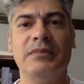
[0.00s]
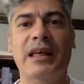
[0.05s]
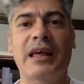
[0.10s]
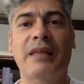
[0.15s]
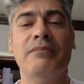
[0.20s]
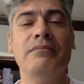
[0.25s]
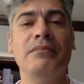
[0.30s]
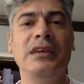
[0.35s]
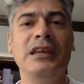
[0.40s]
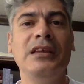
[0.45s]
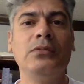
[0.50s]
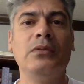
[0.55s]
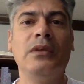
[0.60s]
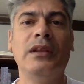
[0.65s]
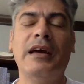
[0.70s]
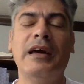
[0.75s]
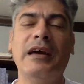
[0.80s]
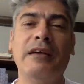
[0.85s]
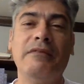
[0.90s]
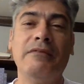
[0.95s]
That meat
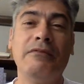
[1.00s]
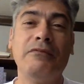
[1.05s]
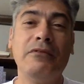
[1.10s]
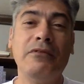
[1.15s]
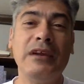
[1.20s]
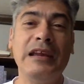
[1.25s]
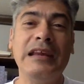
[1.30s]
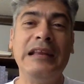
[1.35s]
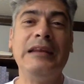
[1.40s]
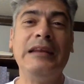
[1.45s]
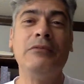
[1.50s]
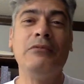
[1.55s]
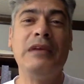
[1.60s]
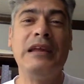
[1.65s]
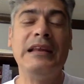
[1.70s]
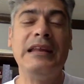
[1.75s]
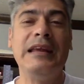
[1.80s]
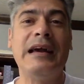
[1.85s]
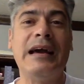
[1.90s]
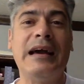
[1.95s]
will have really,
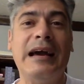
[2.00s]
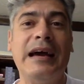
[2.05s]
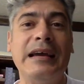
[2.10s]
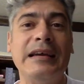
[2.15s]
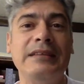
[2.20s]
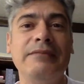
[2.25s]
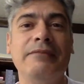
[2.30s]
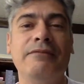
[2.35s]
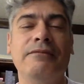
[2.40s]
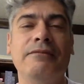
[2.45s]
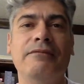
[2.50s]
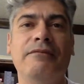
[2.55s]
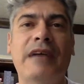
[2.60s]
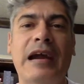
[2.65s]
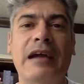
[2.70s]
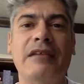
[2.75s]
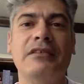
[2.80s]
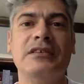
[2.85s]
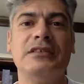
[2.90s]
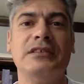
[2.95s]
really high
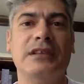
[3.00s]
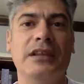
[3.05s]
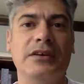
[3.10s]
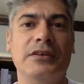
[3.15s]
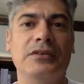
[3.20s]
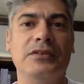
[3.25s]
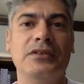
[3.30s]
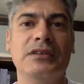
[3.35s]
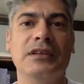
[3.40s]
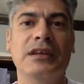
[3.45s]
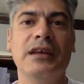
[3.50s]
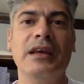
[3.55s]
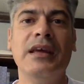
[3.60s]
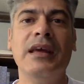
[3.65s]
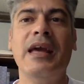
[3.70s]
virus loads.